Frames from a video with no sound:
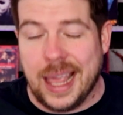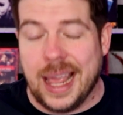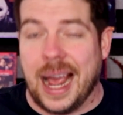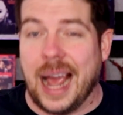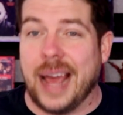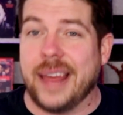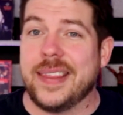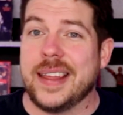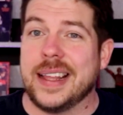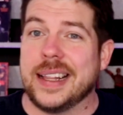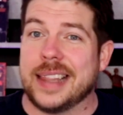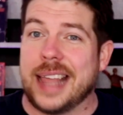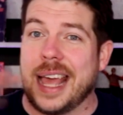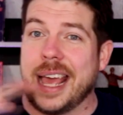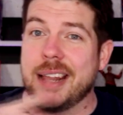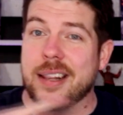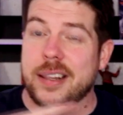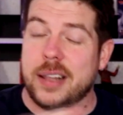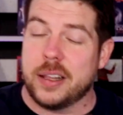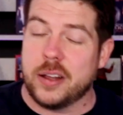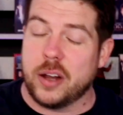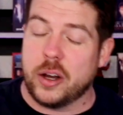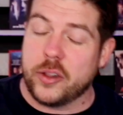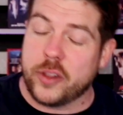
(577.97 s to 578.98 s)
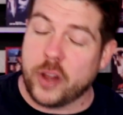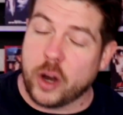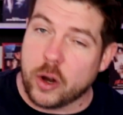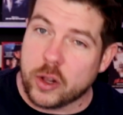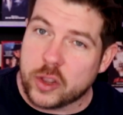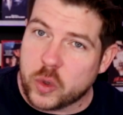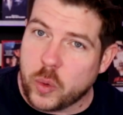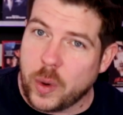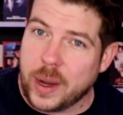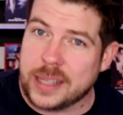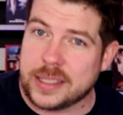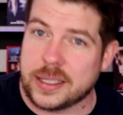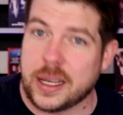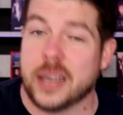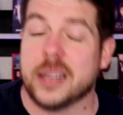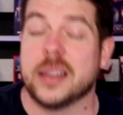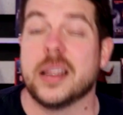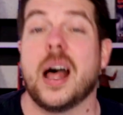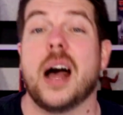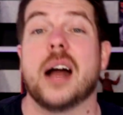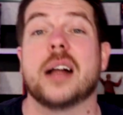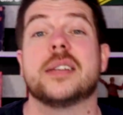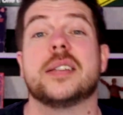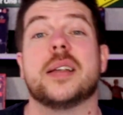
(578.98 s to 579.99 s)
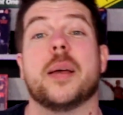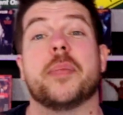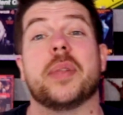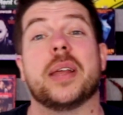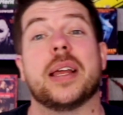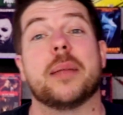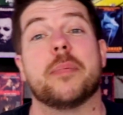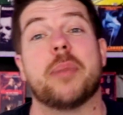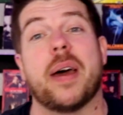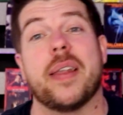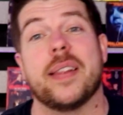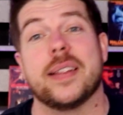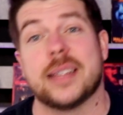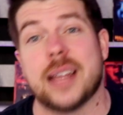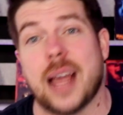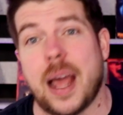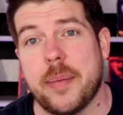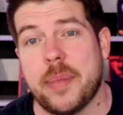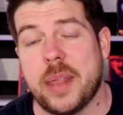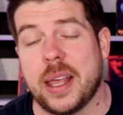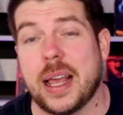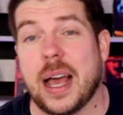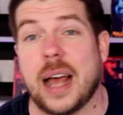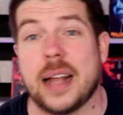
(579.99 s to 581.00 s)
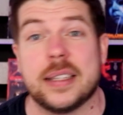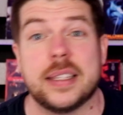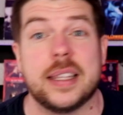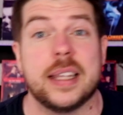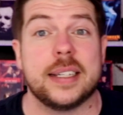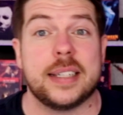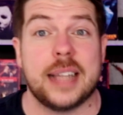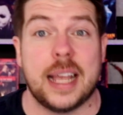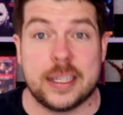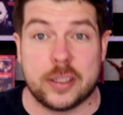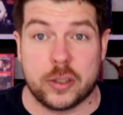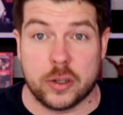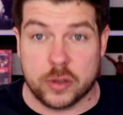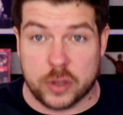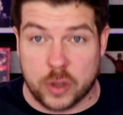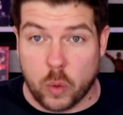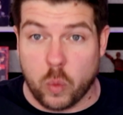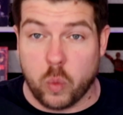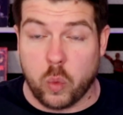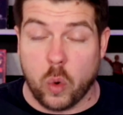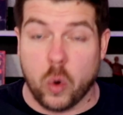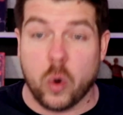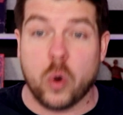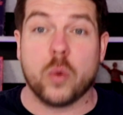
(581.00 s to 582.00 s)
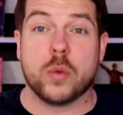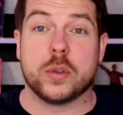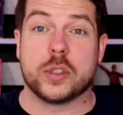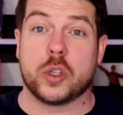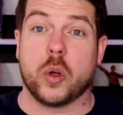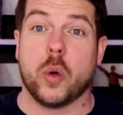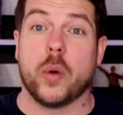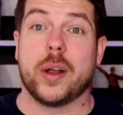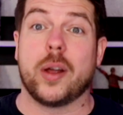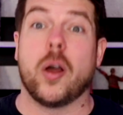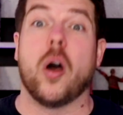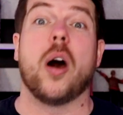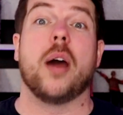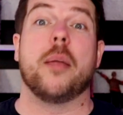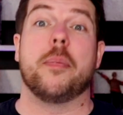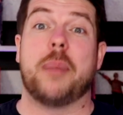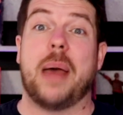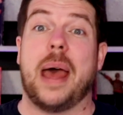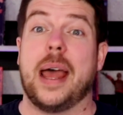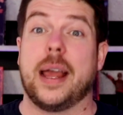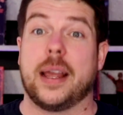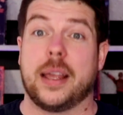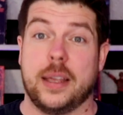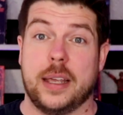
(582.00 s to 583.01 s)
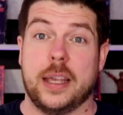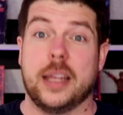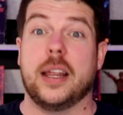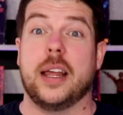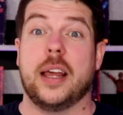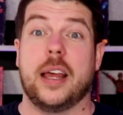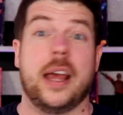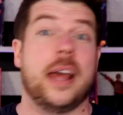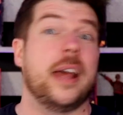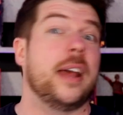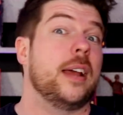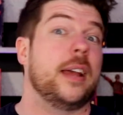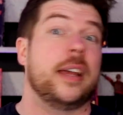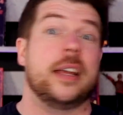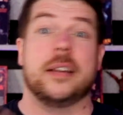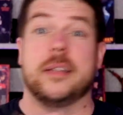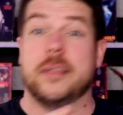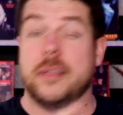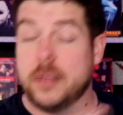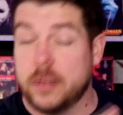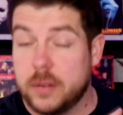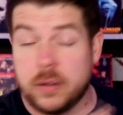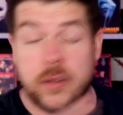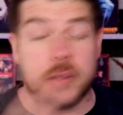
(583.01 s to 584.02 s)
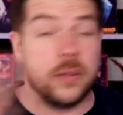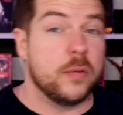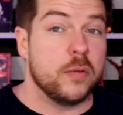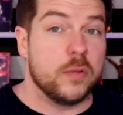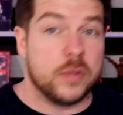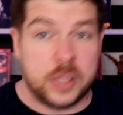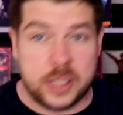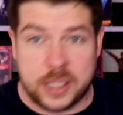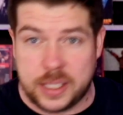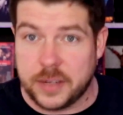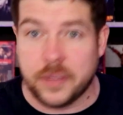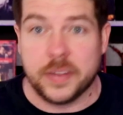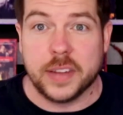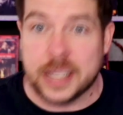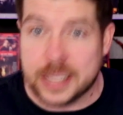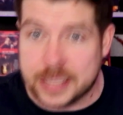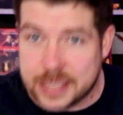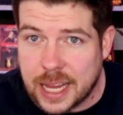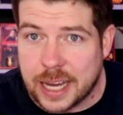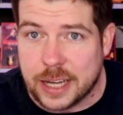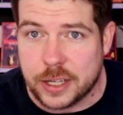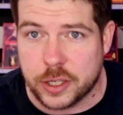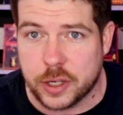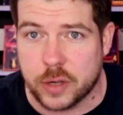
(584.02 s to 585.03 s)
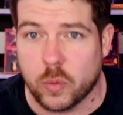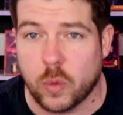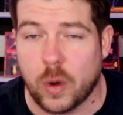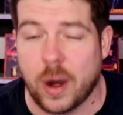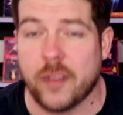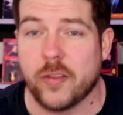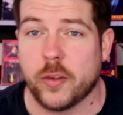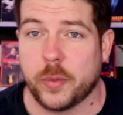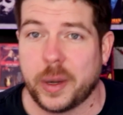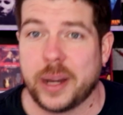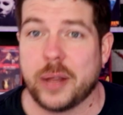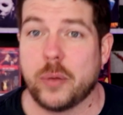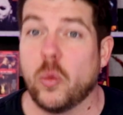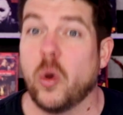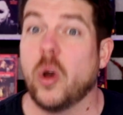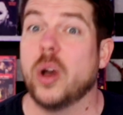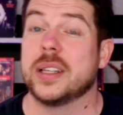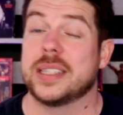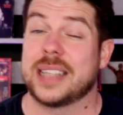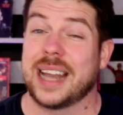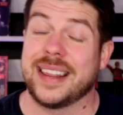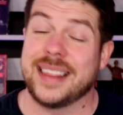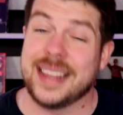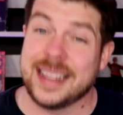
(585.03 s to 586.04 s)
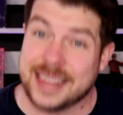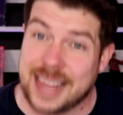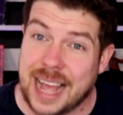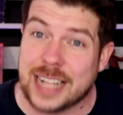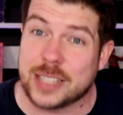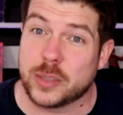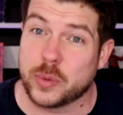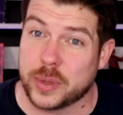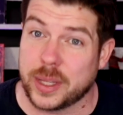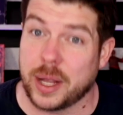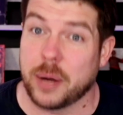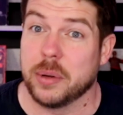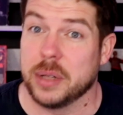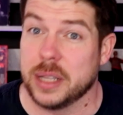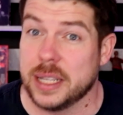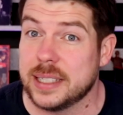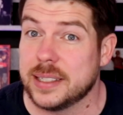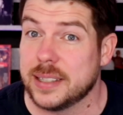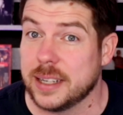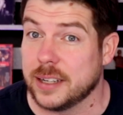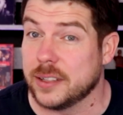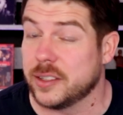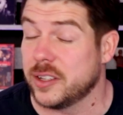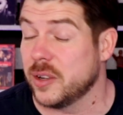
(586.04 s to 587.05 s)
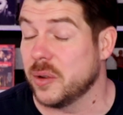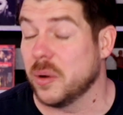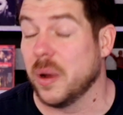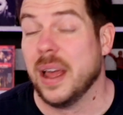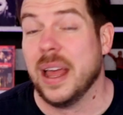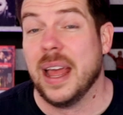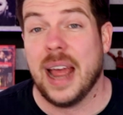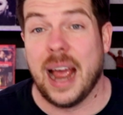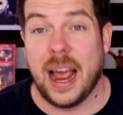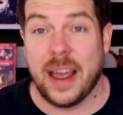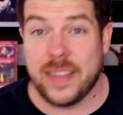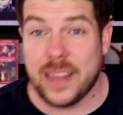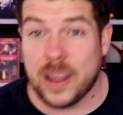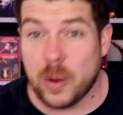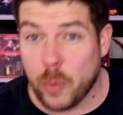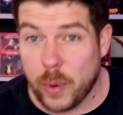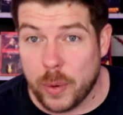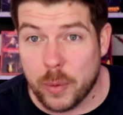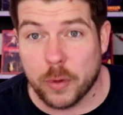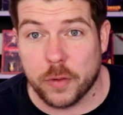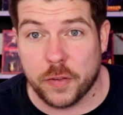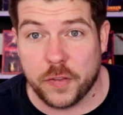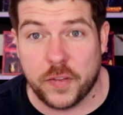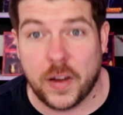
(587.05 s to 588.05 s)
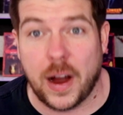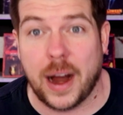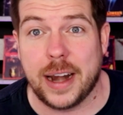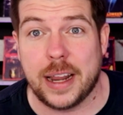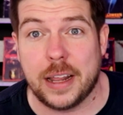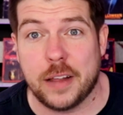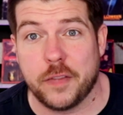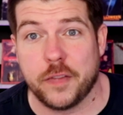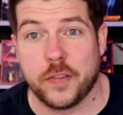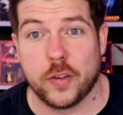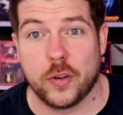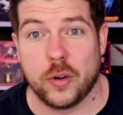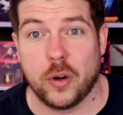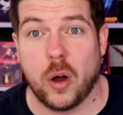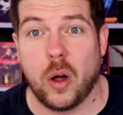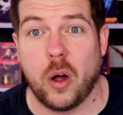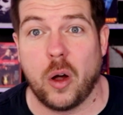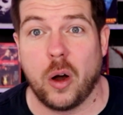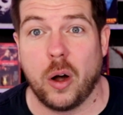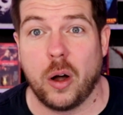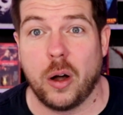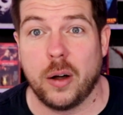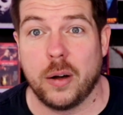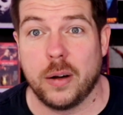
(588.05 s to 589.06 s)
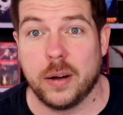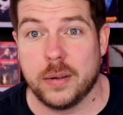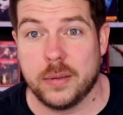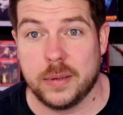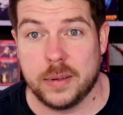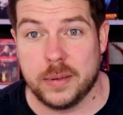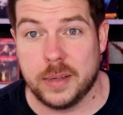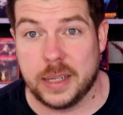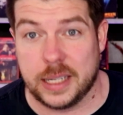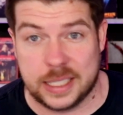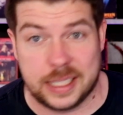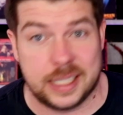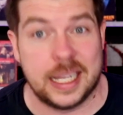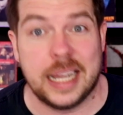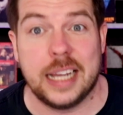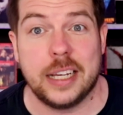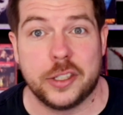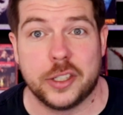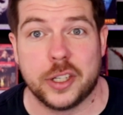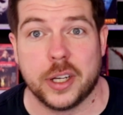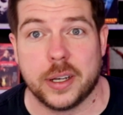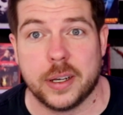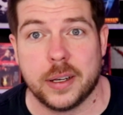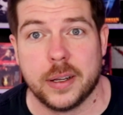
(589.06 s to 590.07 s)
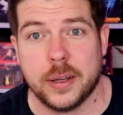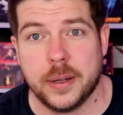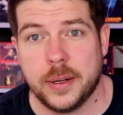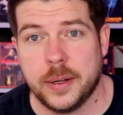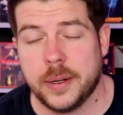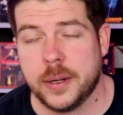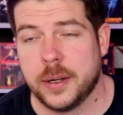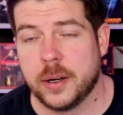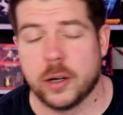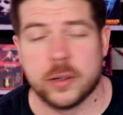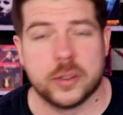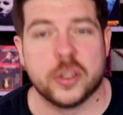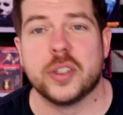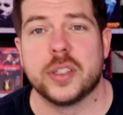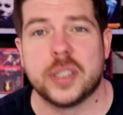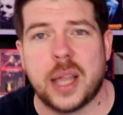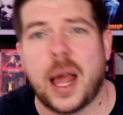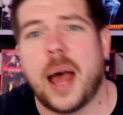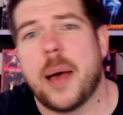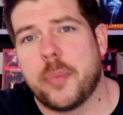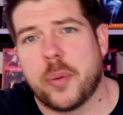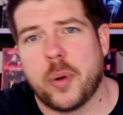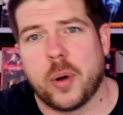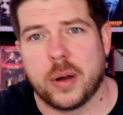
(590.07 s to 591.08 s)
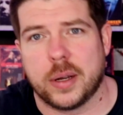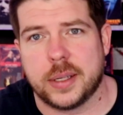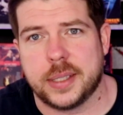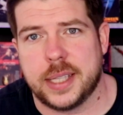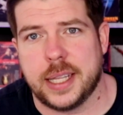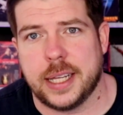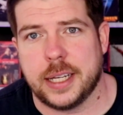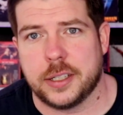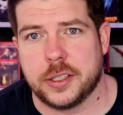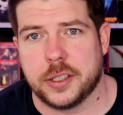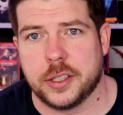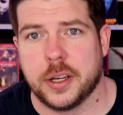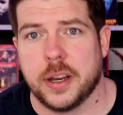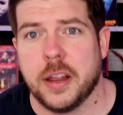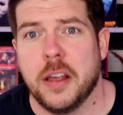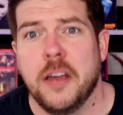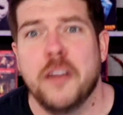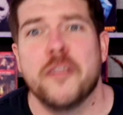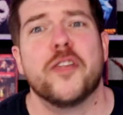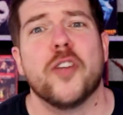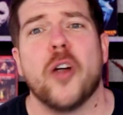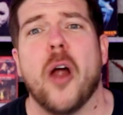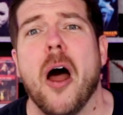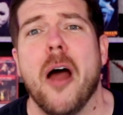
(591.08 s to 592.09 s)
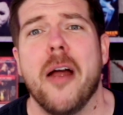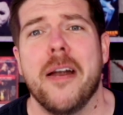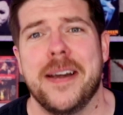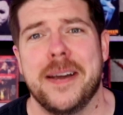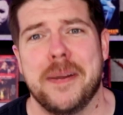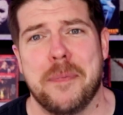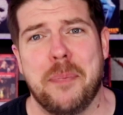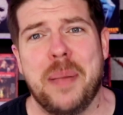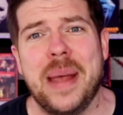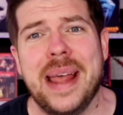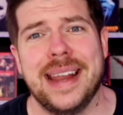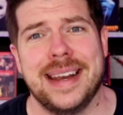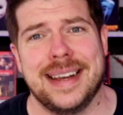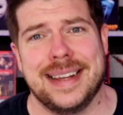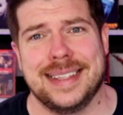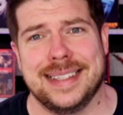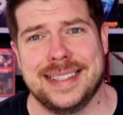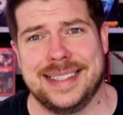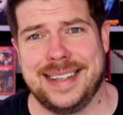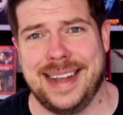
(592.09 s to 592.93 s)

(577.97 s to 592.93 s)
I think that the earthquakes unlocked something, and by the time they got to the desert, the war was going on back in civilization where everybody was. And I think that's what they were listening to. I think we were fighting for our extinction, or to stop our extinction, for our Independence